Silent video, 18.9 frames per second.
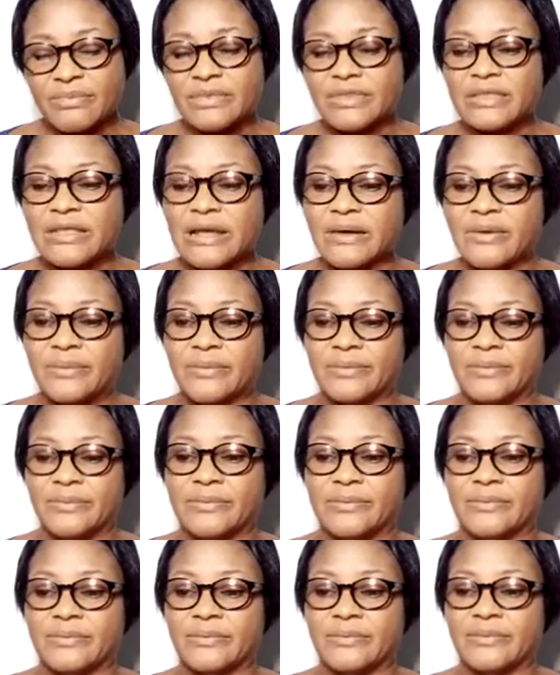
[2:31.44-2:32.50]
Now,
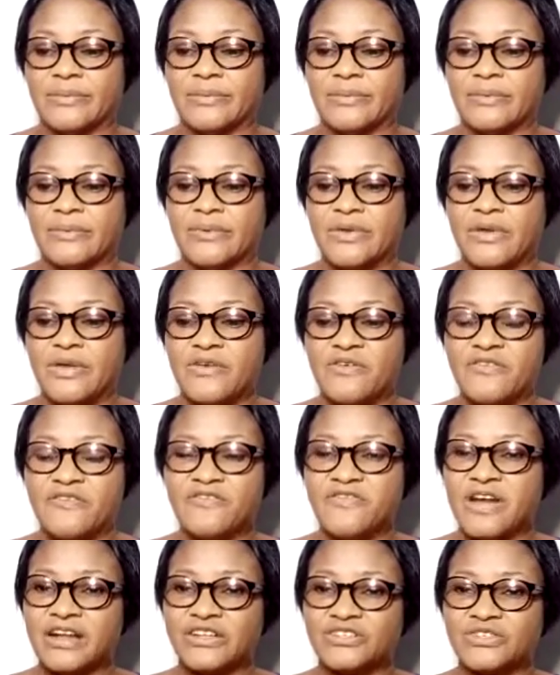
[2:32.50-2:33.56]

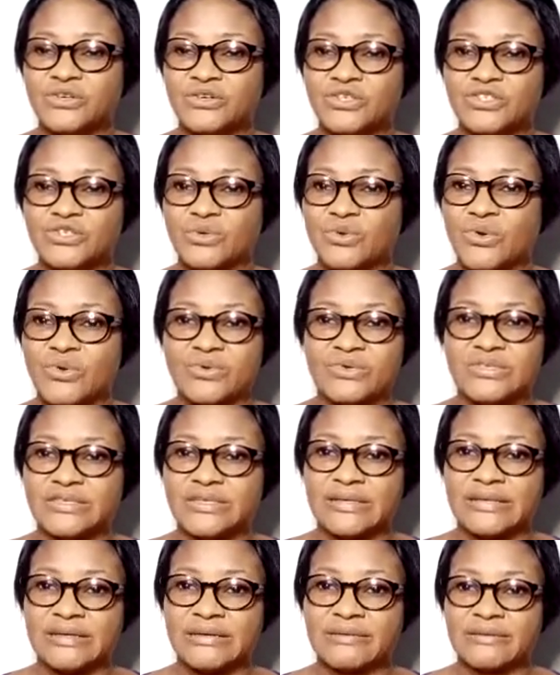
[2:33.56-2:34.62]
factors to
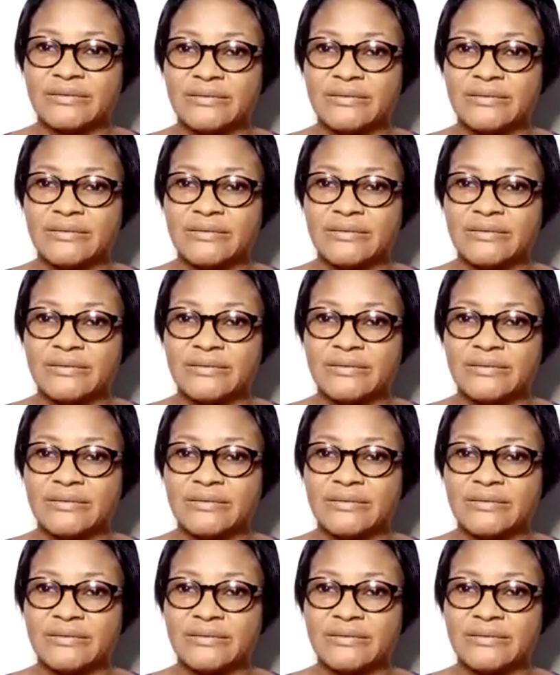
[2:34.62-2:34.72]
consider